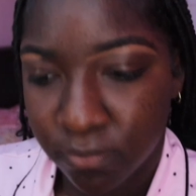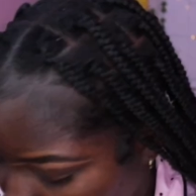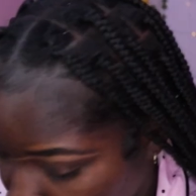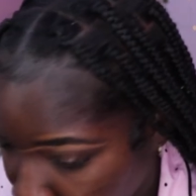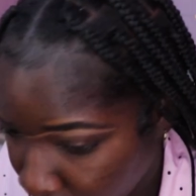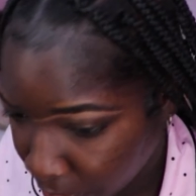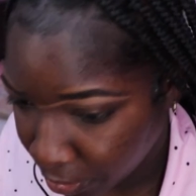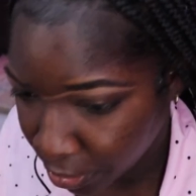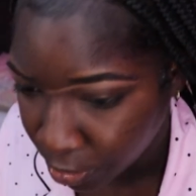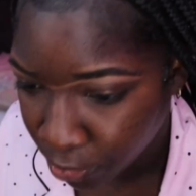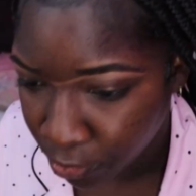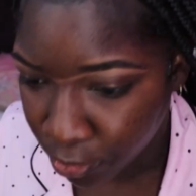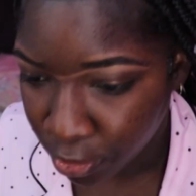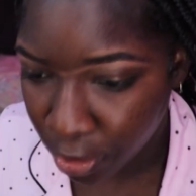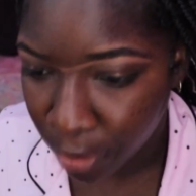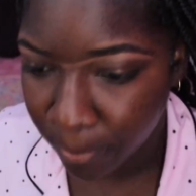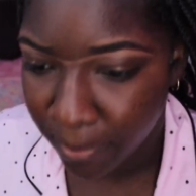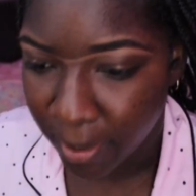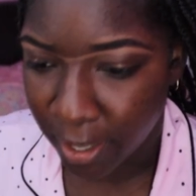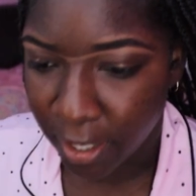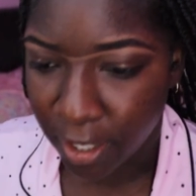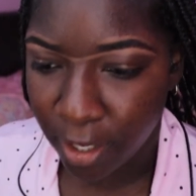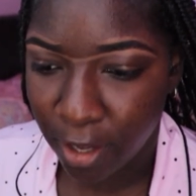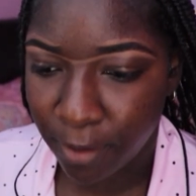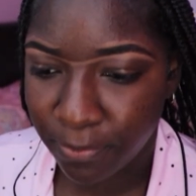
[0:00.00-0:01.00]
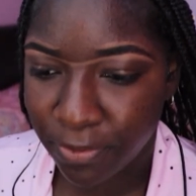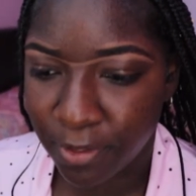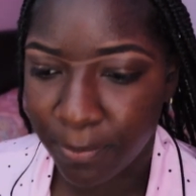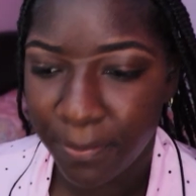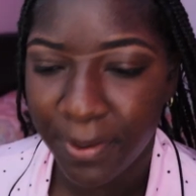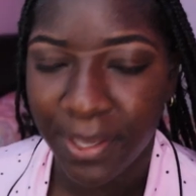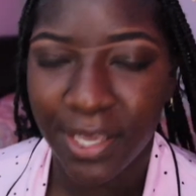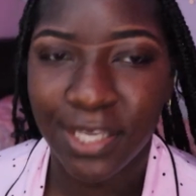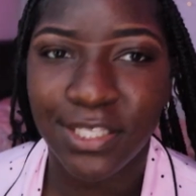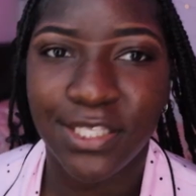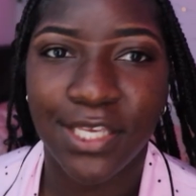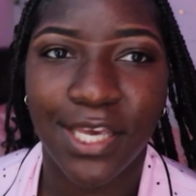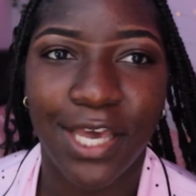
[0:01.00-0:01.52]
Yeah, when you're doing your makeup, the
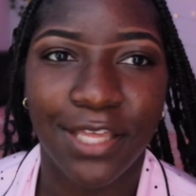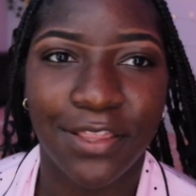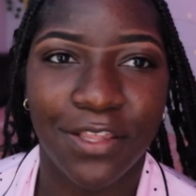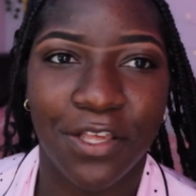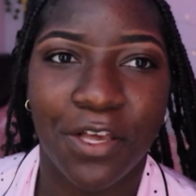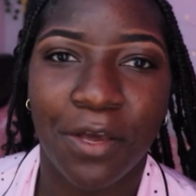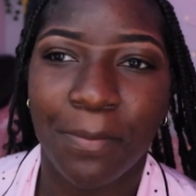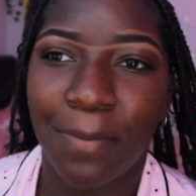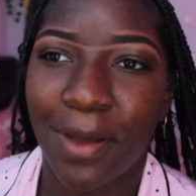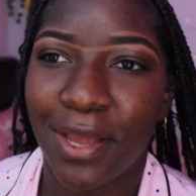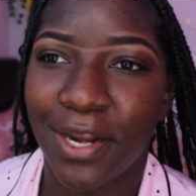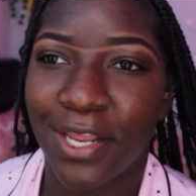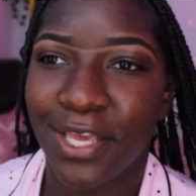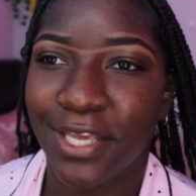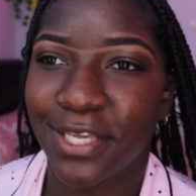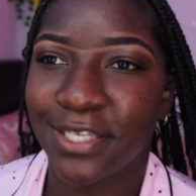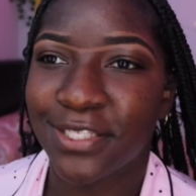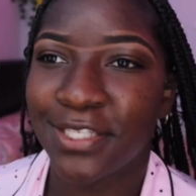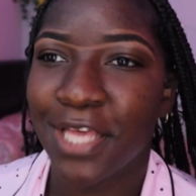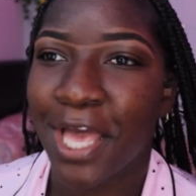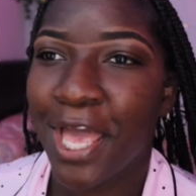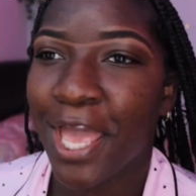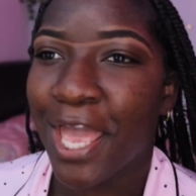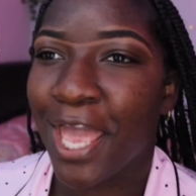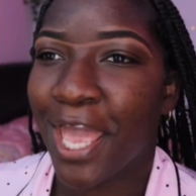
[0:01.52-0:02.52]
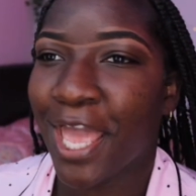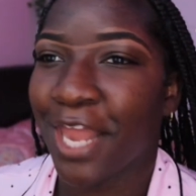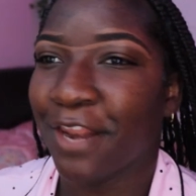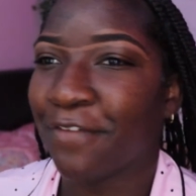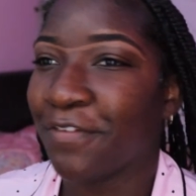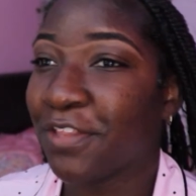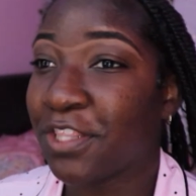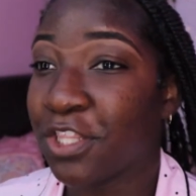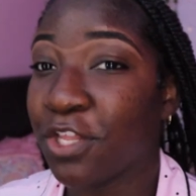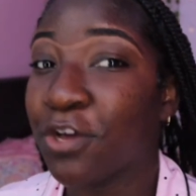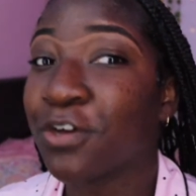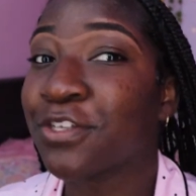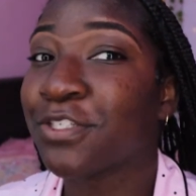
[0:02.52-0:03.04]
biggest thing I think about is, and if
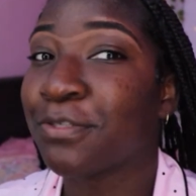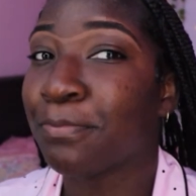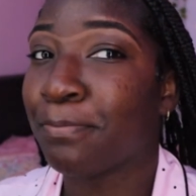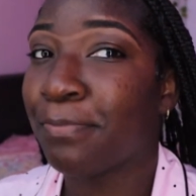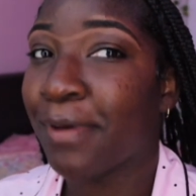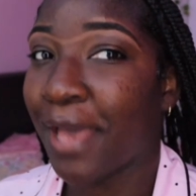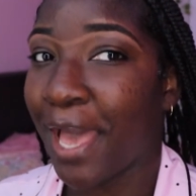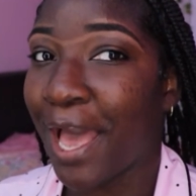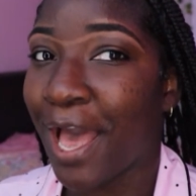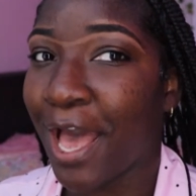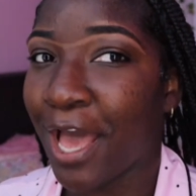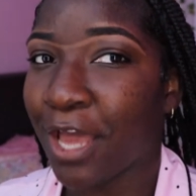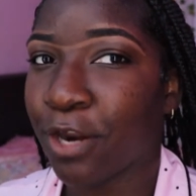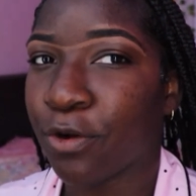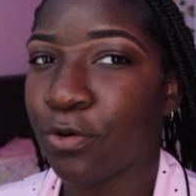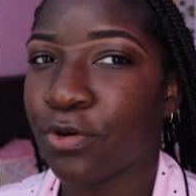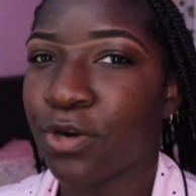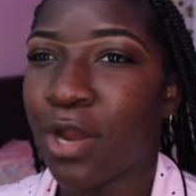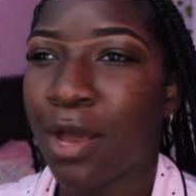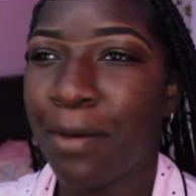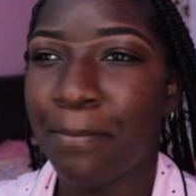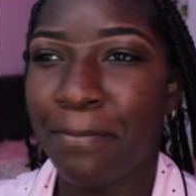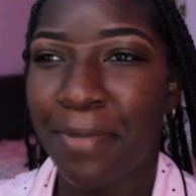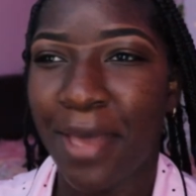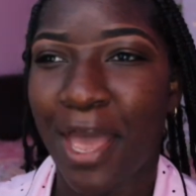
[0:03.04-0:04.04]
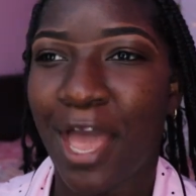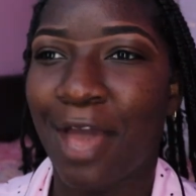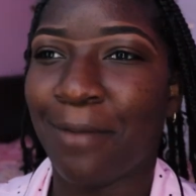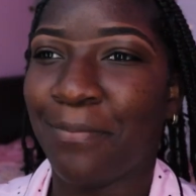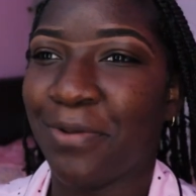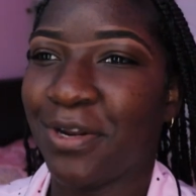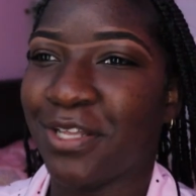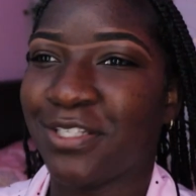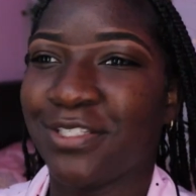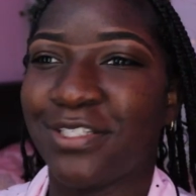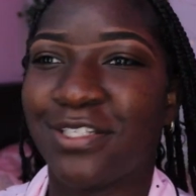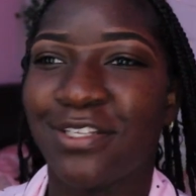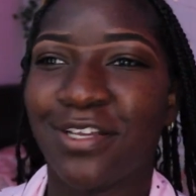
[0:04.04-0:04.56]
it looks bad, or not bad,
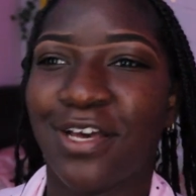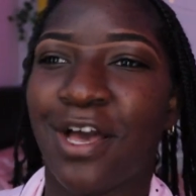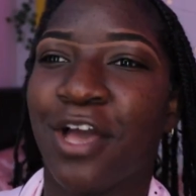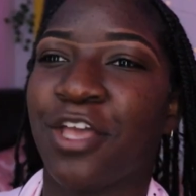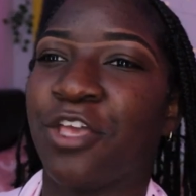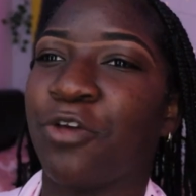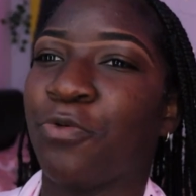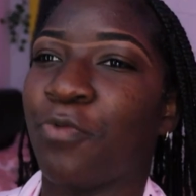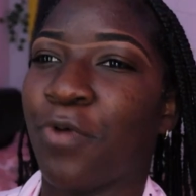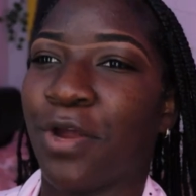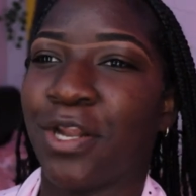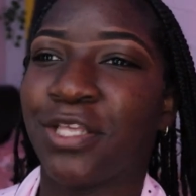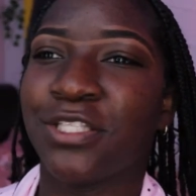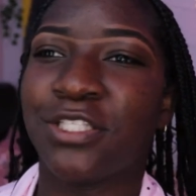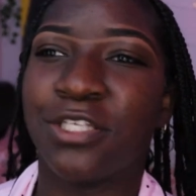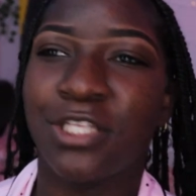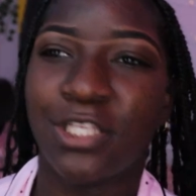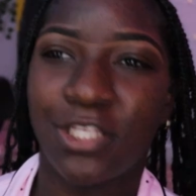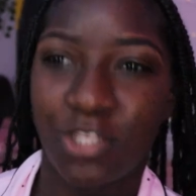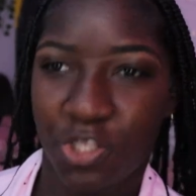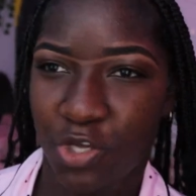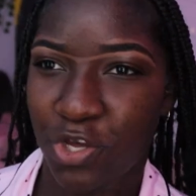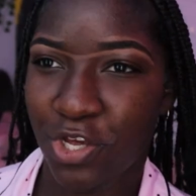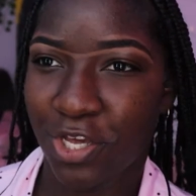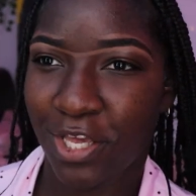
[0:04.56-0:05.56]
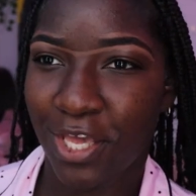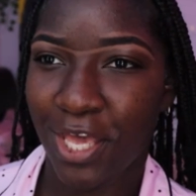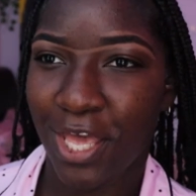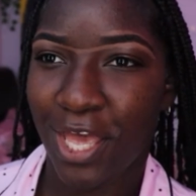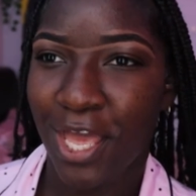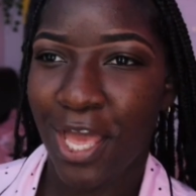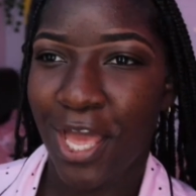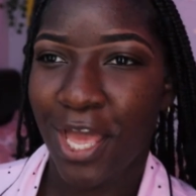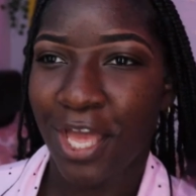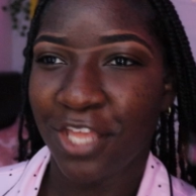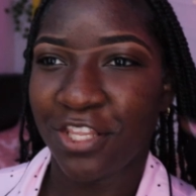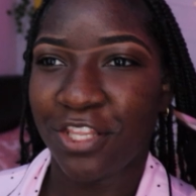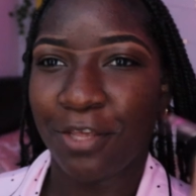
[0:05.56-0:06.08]
but doesn't look how you want it to look,
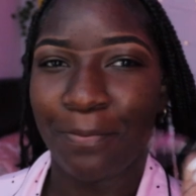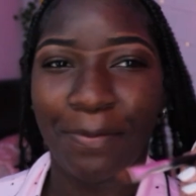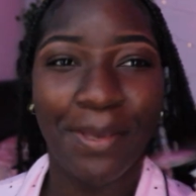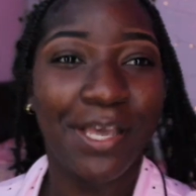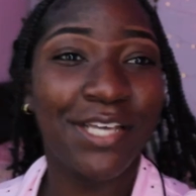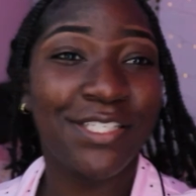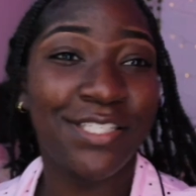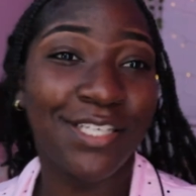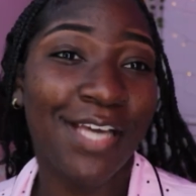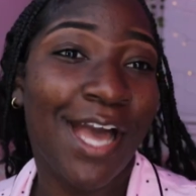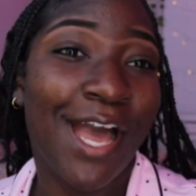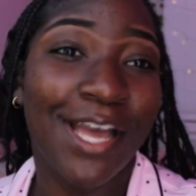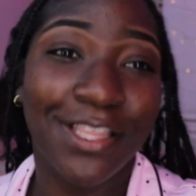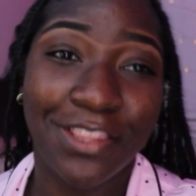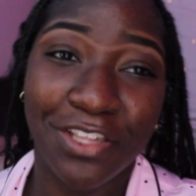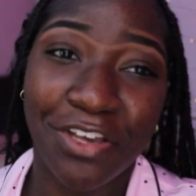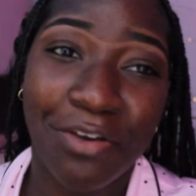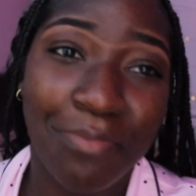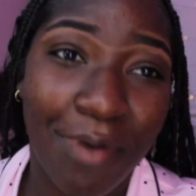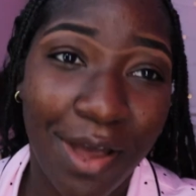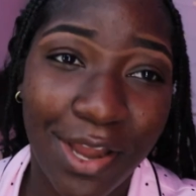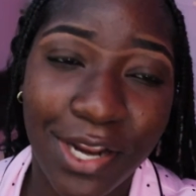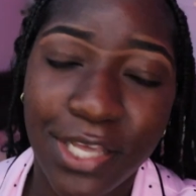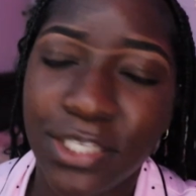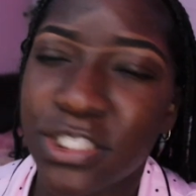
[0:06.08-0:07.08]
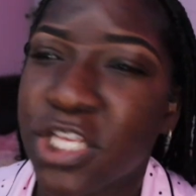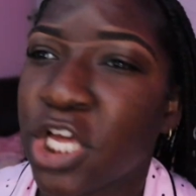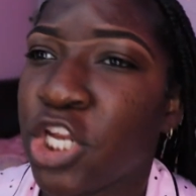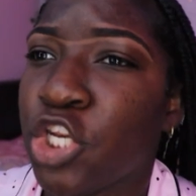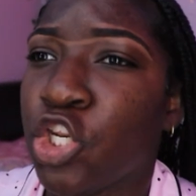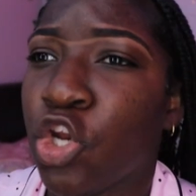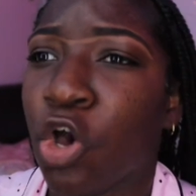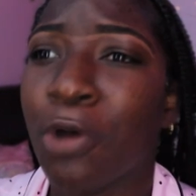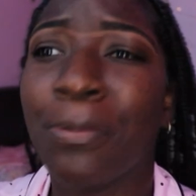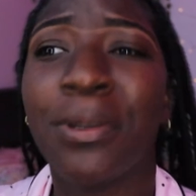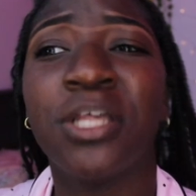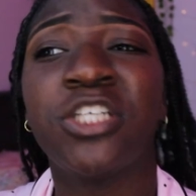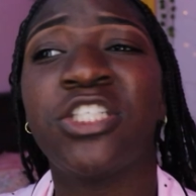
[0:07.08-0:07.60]
the biggest thing I think about is
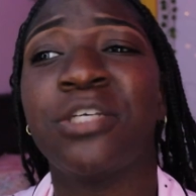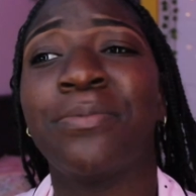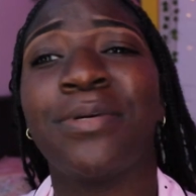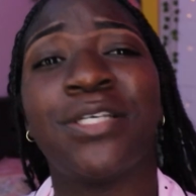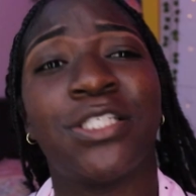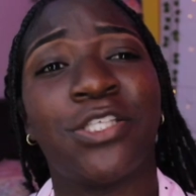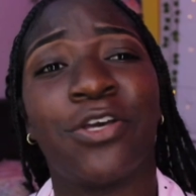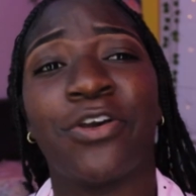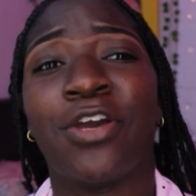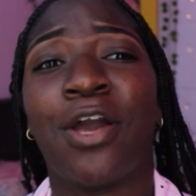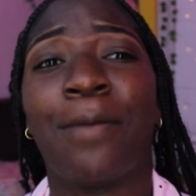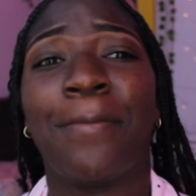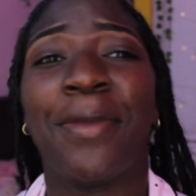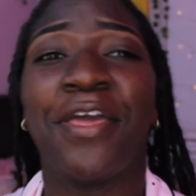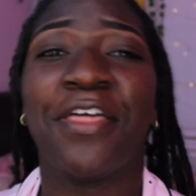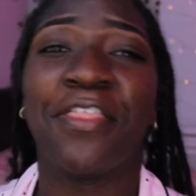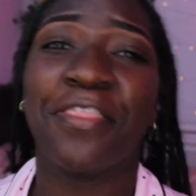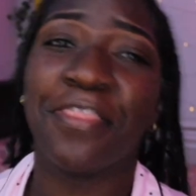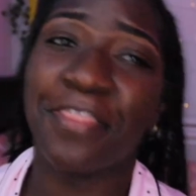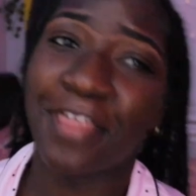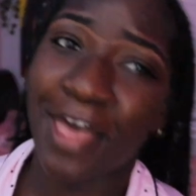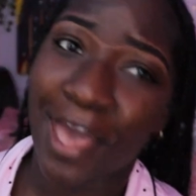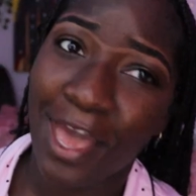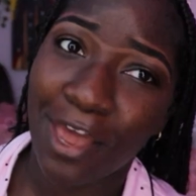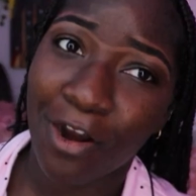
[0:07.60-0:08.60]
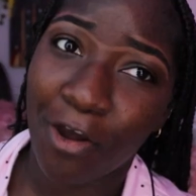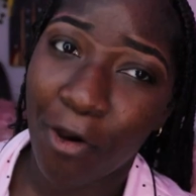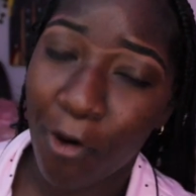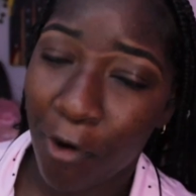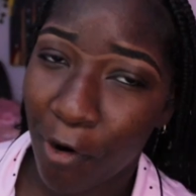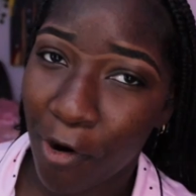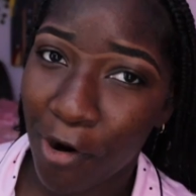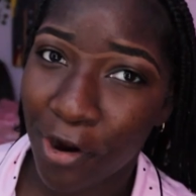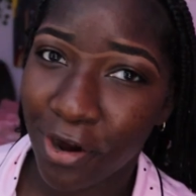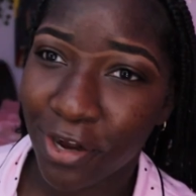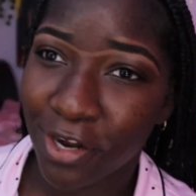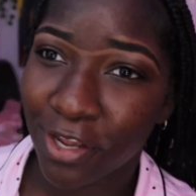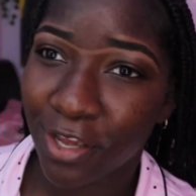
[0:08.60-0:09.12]
nobody should be staring at me that
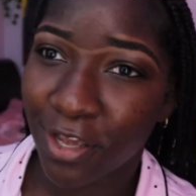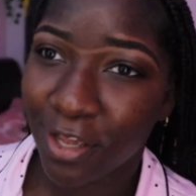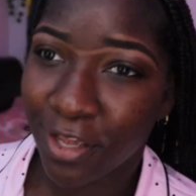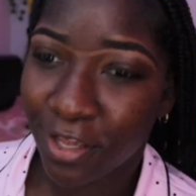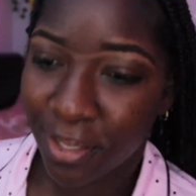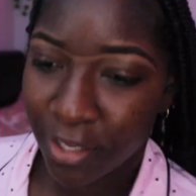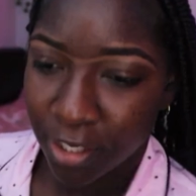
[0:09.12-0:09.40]
hard